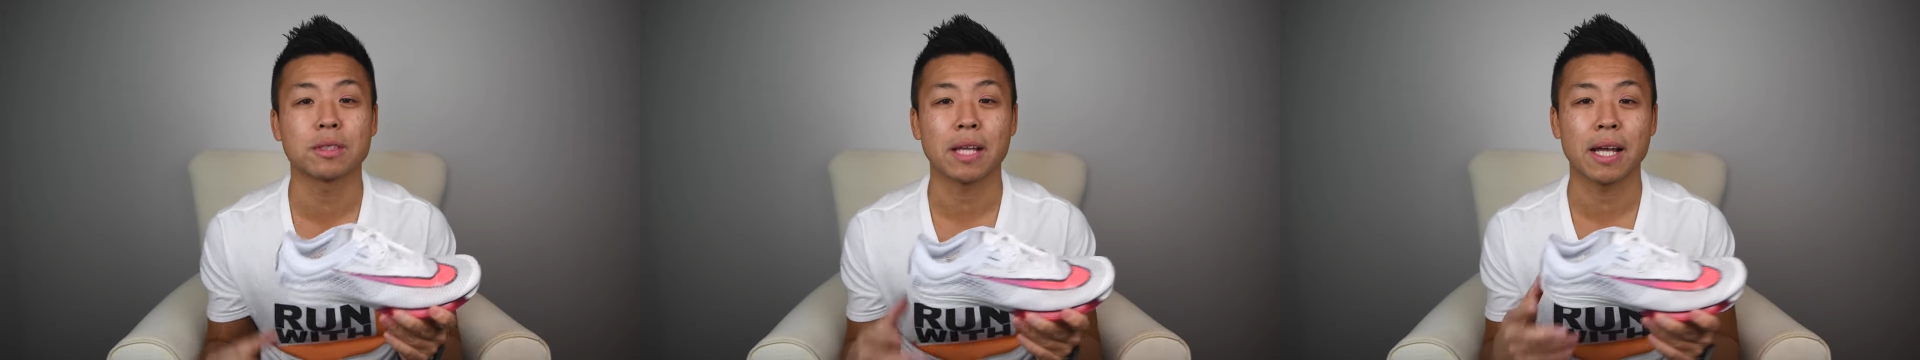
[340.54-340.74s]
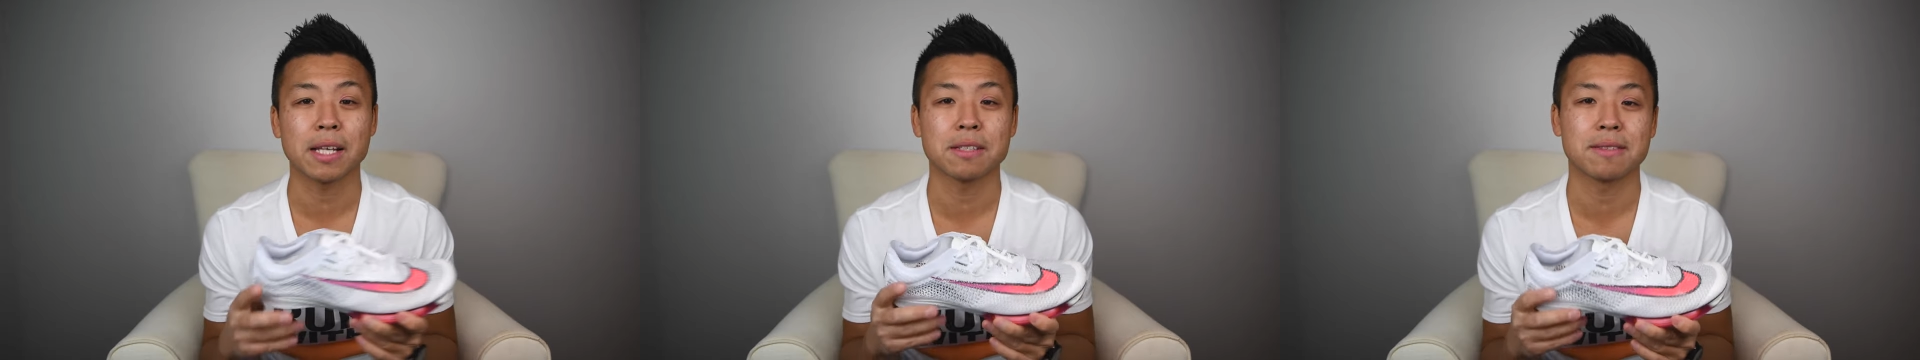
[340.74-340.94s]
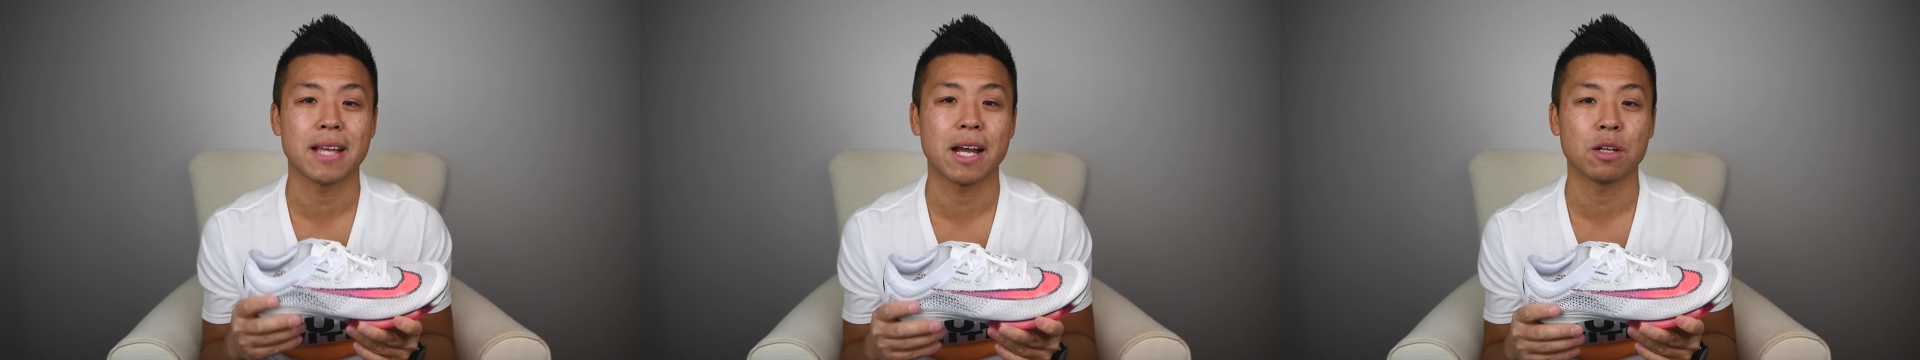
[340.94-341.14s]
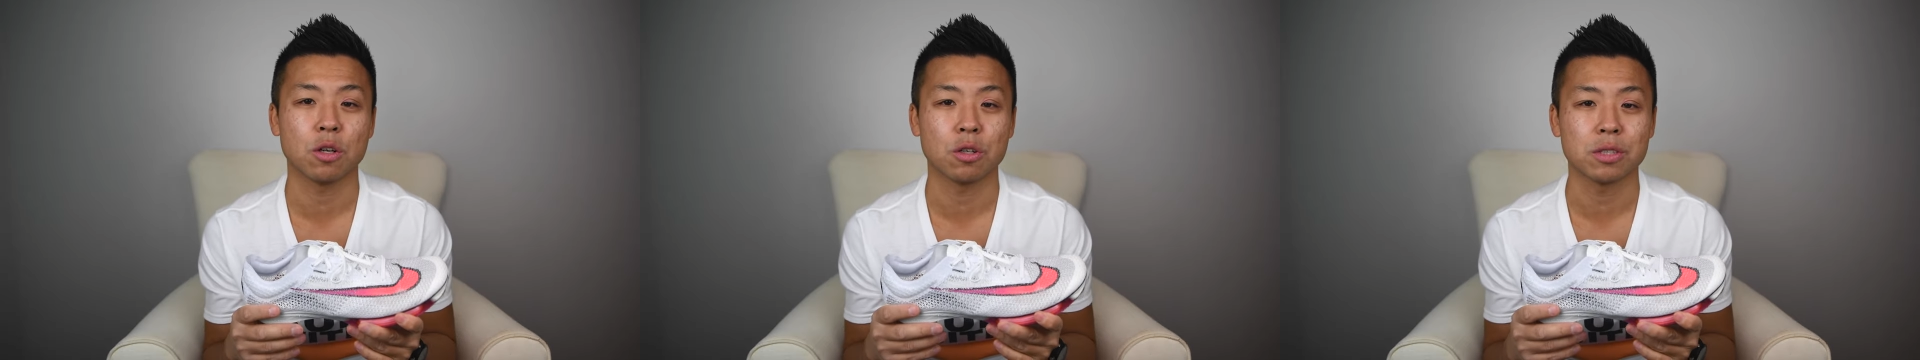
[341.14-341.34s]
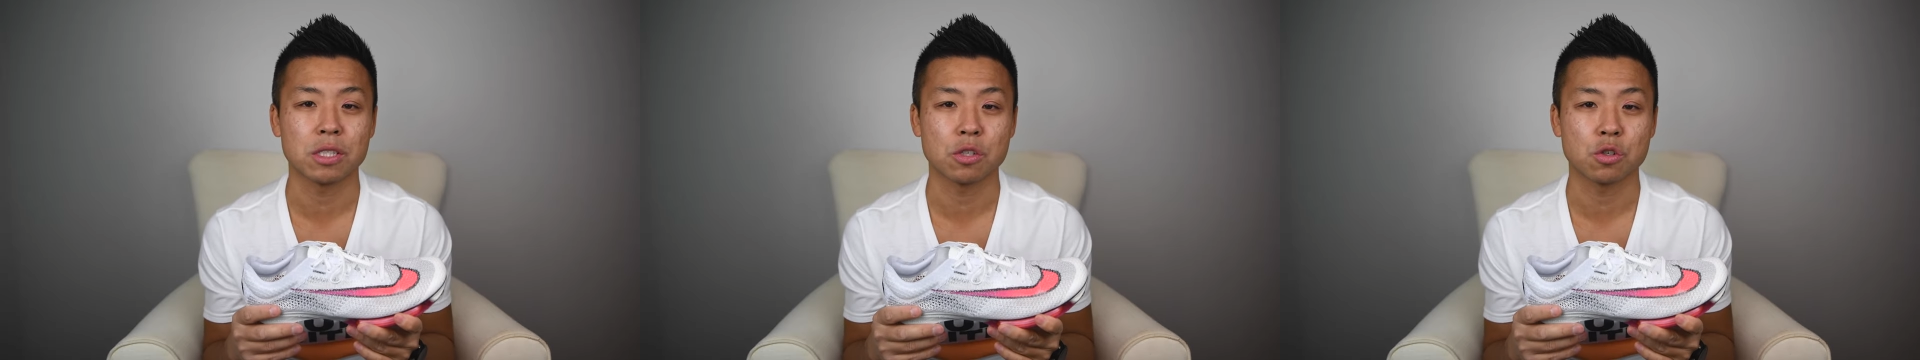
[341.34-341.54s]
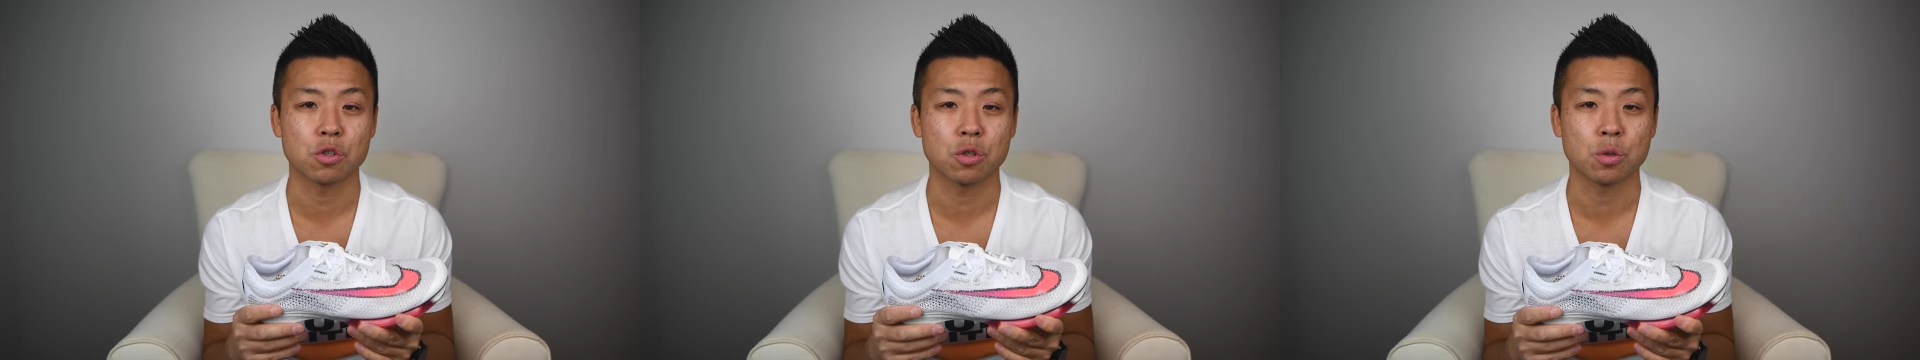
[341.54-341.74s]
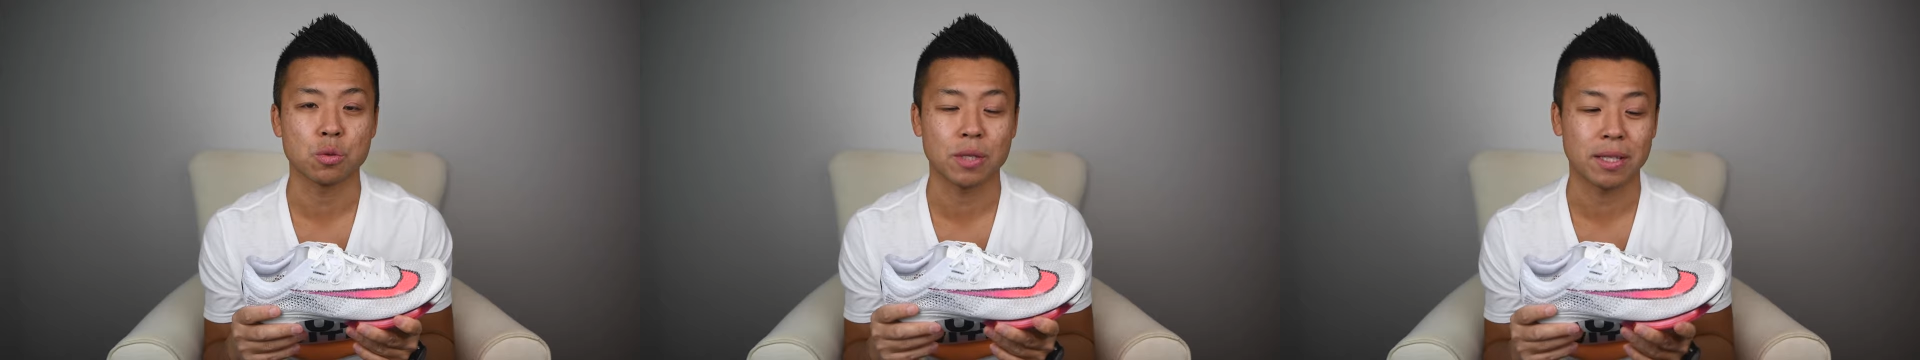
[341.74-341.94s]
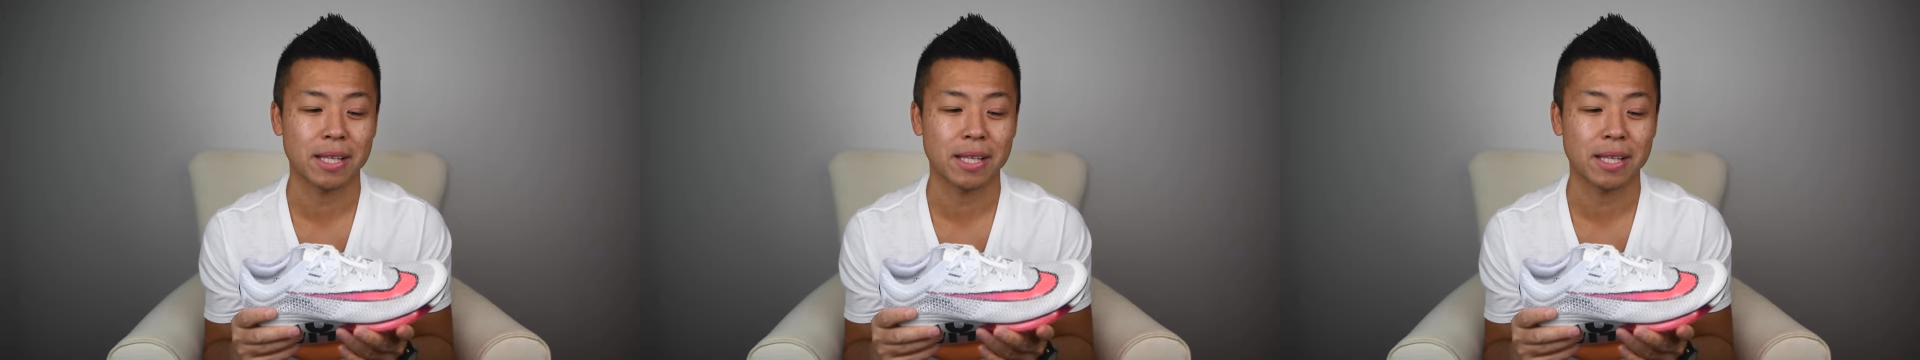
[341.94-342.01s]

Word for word: size down on these shoes,